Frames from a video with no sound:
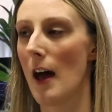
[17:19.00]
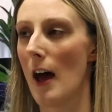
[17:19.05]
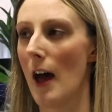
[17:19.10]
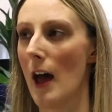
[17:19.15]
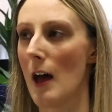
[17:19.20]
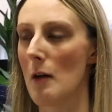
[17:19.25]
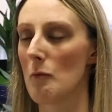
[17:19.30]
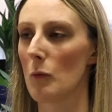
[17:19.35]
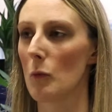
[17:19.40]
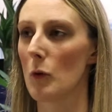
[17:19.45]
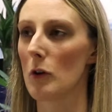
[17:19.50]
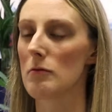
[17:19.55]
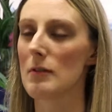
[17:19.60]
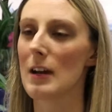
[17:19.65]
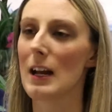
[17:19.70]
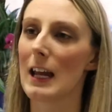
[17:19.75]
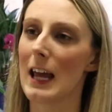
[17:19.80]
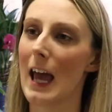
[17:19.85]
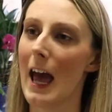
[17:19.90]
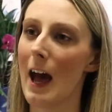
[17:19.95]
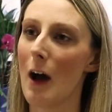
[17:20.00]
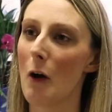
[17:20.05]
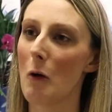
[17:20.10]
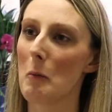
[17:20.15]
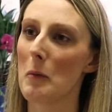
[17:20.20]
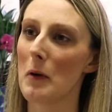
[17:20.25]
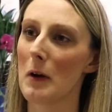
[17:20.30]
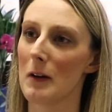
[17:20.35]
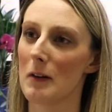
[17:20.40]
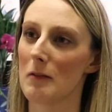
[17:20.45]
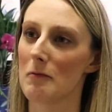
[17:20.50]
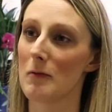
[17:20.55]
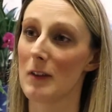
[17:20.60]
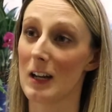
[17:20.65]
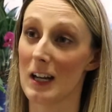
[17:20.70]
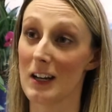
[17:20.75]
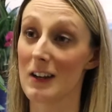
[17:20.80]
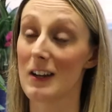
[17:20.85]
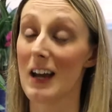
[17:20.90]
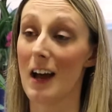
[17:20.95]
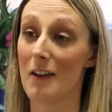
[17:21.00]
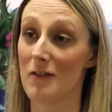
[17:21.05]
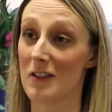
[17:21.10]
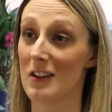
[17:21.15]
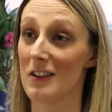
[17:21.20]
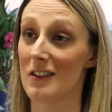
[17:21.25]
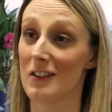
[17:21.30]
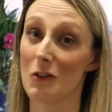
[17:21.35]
will really help either